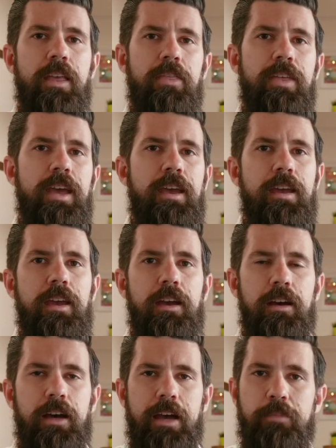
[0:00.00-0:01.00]
they
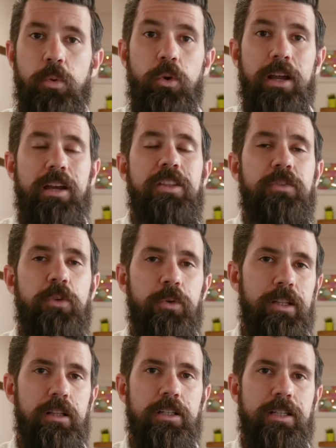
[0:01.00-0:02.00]
have been working on this for a
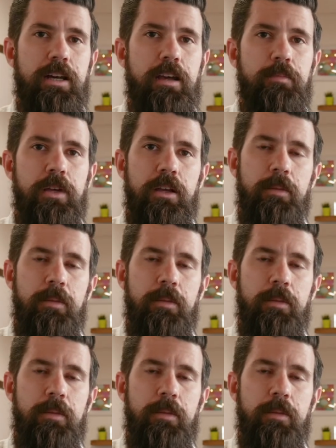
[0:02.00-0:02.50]
really long time,